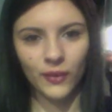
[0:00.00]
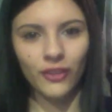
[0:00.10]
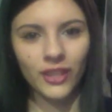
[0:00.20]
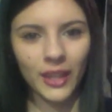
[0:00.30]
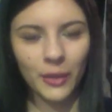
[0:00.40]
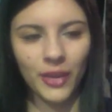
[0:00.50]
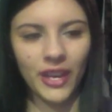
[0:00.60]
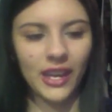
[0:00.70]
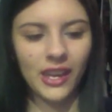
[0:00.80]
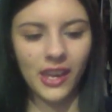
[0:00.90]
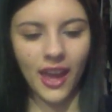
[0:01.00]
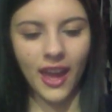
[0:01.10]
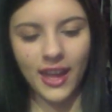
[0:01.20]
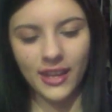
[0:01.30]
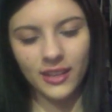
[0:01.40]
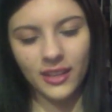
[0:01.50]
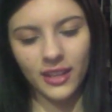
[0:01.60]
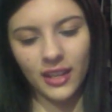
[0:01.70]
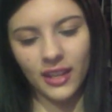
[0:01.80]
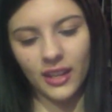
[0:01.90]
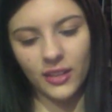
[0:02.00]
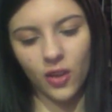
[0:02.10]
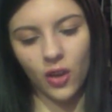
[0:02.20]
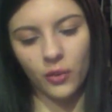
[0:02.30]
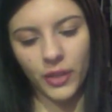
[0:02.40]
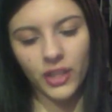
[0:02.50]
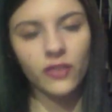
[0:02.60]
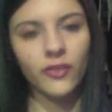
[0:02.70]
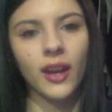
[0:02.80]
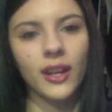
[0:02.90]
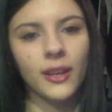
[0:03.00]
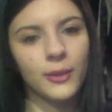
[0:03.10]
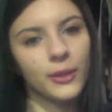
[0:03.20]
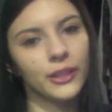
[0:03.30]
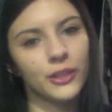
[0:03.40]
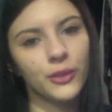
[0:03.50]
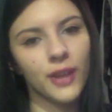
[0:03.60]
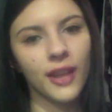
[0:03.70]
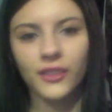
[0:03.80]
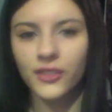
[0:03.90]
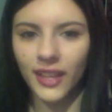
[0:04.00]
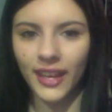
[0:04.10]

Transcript: really light pink and it is called Pink Chiffon and it was only $2.80.